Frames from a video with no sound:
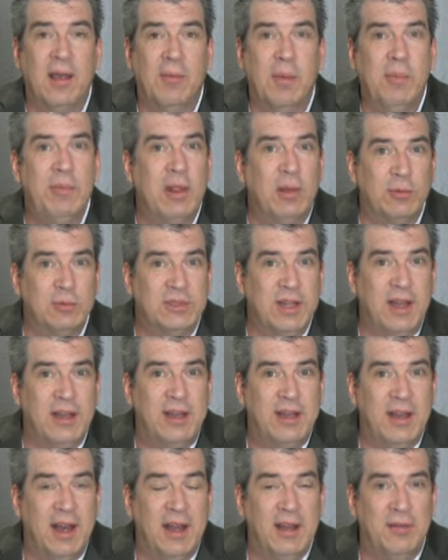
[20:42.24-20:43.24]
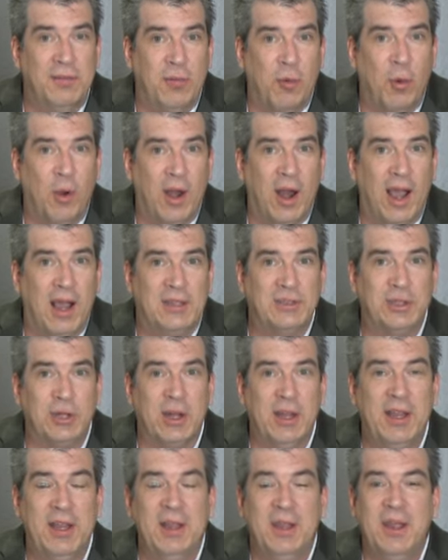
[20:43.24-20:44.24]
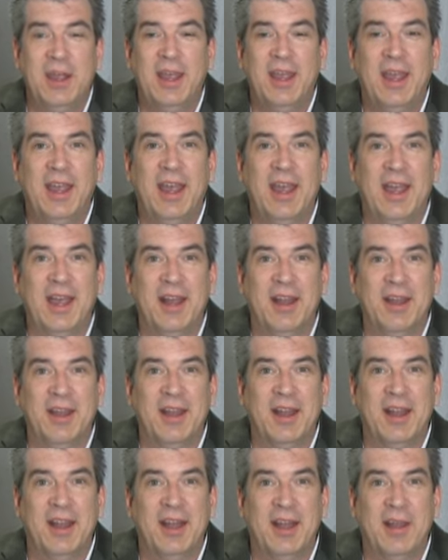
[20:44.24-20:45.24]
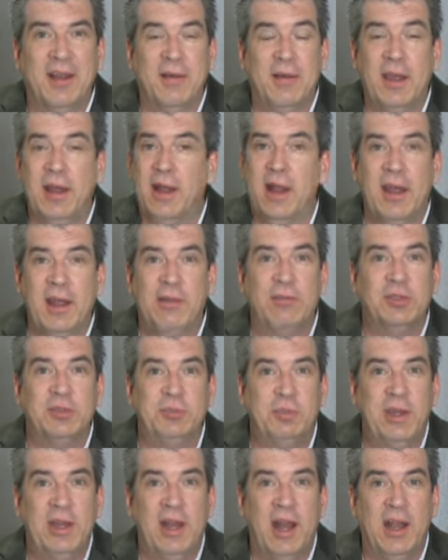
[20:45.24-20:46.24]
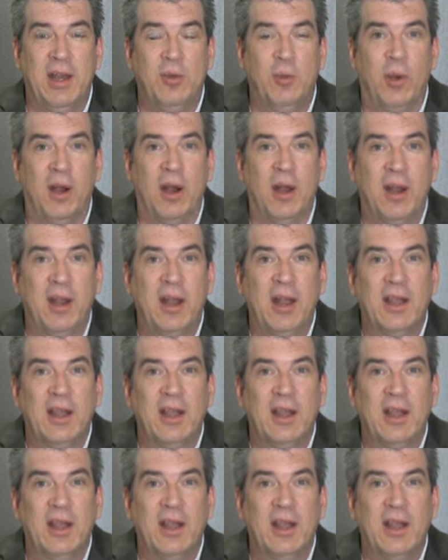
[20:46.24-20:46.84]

Maybe that was 1994 actually, and I never speed anywhere.